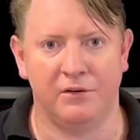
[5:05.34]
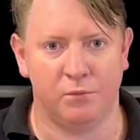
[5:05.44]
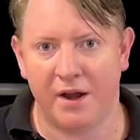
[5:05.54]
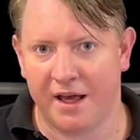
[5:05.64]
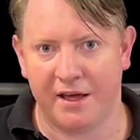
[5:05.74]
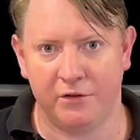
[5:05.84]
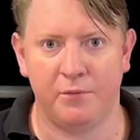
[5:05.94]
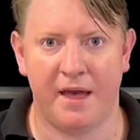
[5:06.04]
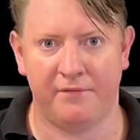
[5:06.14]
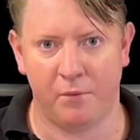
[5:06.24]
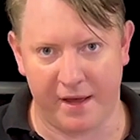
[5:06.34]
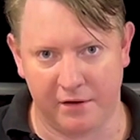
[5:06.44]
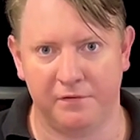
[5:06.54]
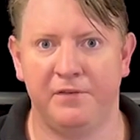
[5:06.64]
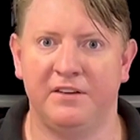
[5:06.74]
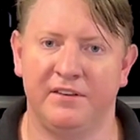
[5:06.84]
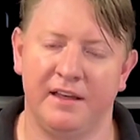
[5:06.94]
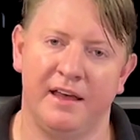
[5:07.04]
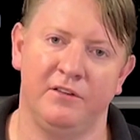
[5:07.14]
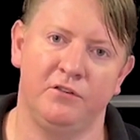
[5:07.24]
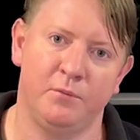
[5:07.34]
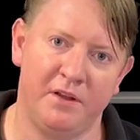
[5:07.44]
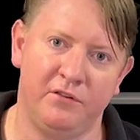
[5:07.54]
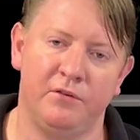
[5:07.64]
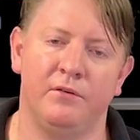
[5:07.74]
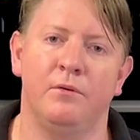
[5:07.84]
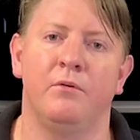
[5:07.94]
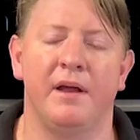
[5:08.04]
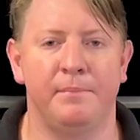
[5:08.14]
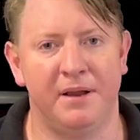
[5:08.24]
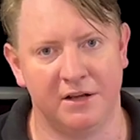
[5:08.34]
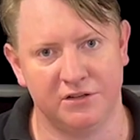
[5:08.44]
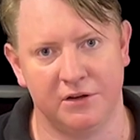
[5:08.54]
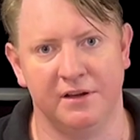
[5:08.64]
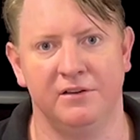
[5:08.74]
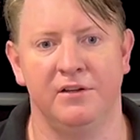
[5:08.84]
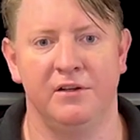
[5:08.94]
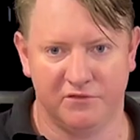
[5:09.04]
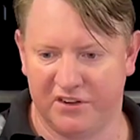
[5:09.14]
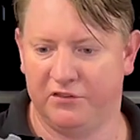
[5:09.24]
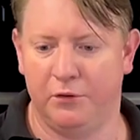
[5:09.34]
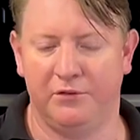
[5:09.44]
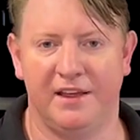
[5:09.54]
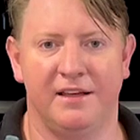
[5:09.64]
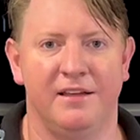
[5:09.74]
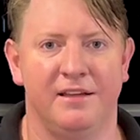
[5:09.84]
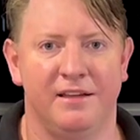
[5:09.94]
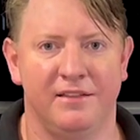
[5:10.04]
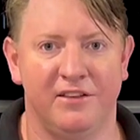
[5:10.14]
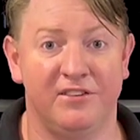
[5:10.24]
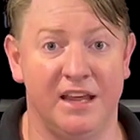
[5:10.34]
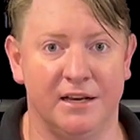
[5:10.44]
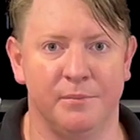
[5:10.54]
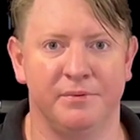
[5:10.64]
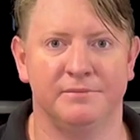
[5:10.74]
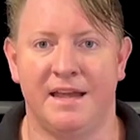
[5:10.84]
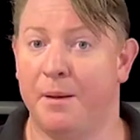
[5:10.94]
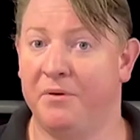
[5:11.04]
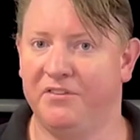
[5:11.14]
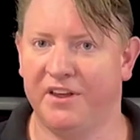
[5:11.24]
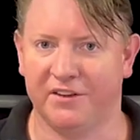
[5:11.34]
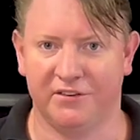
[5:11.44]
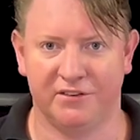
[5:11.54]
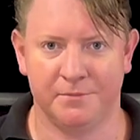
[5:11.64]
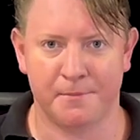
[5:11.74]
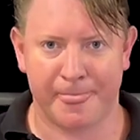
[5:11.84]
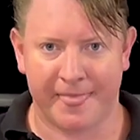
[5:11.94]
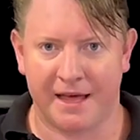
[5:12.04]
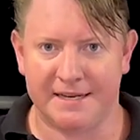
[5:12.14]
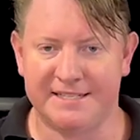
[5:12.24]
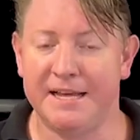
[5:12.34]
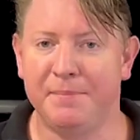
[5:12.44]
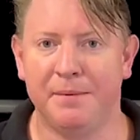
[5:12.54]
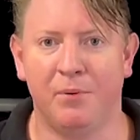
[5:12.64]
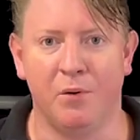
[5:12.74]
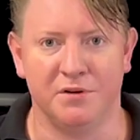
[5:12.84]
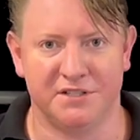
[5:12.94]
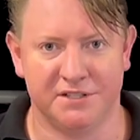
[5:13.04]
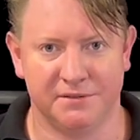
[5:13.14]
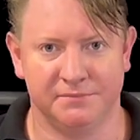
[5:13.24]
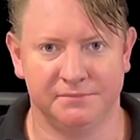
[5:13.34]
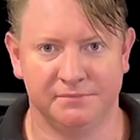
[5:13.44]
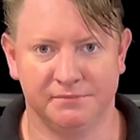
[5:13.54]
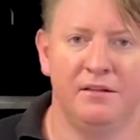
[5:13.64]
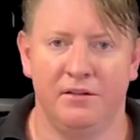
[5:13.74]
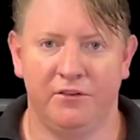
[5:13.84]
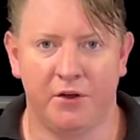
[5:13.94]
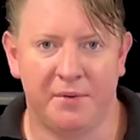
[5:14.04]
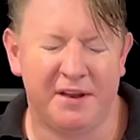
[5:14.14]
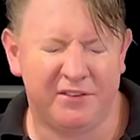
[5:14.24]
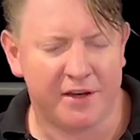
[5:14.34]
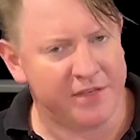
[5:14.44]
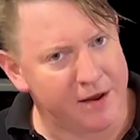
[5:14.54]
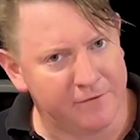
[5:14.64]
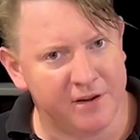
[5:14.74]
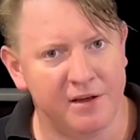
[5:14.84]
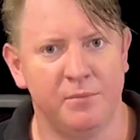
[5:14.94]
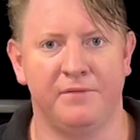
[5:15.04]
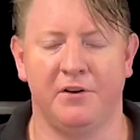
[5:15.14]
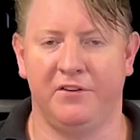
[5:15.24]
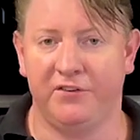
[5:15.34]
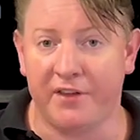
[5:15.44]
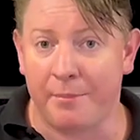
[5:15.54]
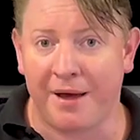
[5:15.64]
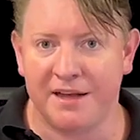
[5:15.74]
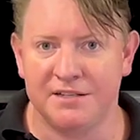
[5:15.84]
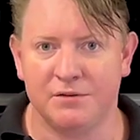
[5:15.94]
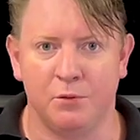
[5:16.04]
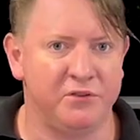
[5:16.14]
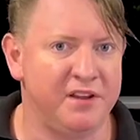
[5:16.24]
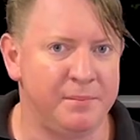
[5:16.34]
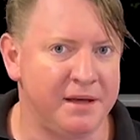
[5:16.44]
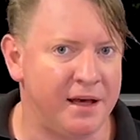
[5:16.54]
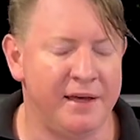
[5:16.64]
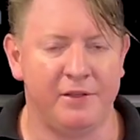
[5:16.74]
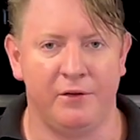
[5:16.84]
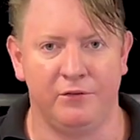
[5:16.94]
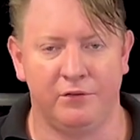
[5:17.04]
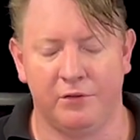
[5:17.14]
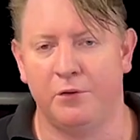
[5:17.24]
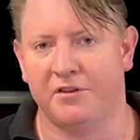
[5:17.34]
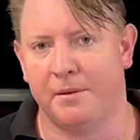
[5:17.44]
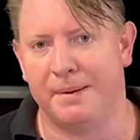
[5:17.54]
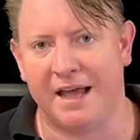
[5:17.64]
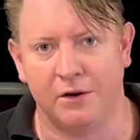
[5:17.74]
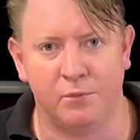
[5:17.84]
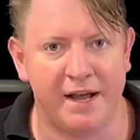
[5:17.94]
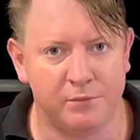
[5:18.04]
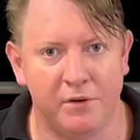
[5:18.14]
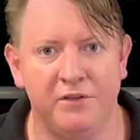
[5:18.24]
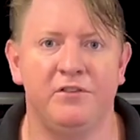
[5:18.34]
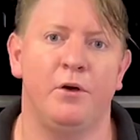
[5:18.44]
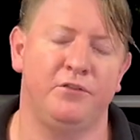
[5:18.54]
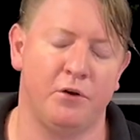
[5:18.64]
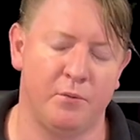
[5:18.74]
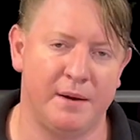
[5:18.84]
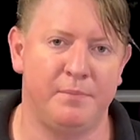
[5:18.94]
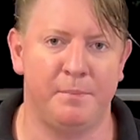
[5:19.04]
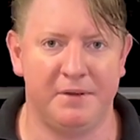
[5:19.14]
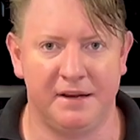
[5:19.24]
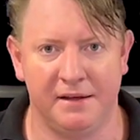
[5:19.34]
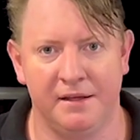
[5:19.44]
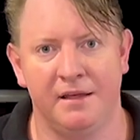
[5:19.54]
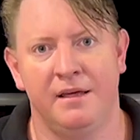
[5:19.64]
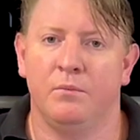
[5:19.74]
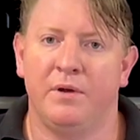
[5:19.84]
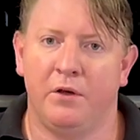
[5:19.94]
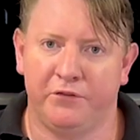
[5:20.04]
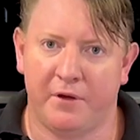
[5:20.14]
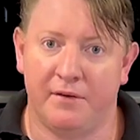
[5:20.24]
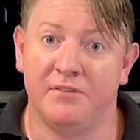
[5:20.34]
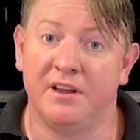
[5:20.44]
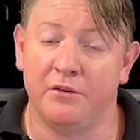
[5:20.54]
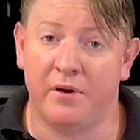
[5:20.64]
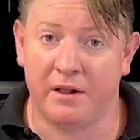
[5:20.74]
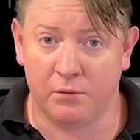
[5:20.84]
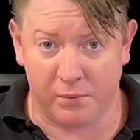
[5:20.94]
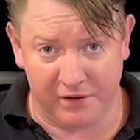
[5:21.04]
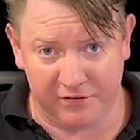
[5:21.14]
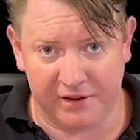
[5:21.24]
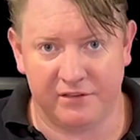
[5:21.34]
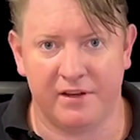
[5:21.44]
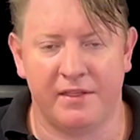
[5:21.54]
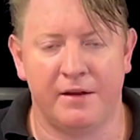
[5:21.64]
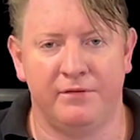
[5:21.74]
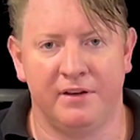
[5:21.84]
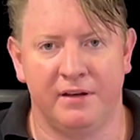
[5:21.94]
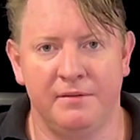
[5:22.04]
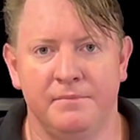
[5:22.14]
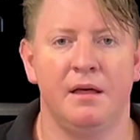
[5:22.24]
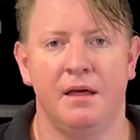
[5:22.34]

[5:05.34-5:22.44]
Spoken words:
voila, you have a way of fixing a switch or a plug socket just using the C-clip. Number 6, DB boards. So in South Africa, we've got Samite or CBI. Those are the black and white ones. Those are quite popular. We also have DIN rail ones in South Africa.